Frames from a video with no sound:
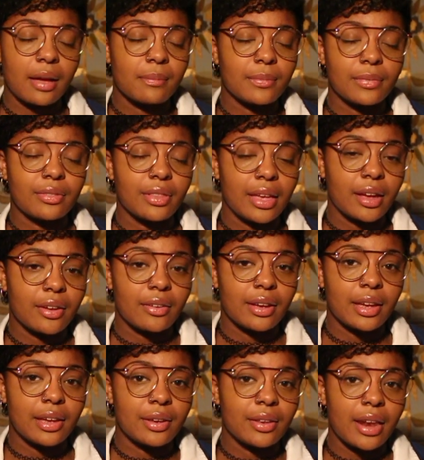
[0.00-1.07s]
I'm like,
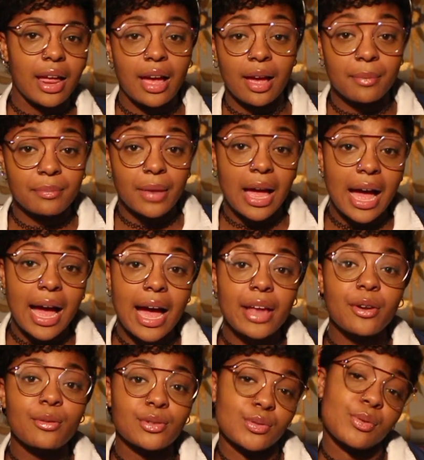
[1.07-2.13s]
okay, I
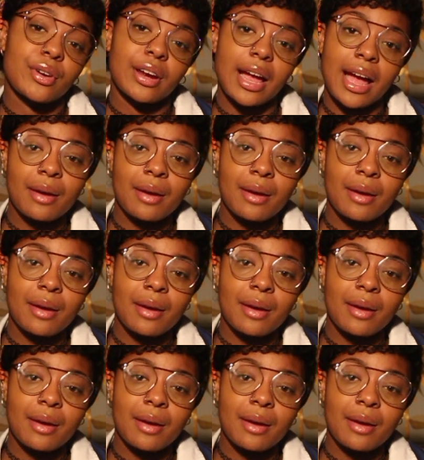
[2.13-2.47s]
don't twerk,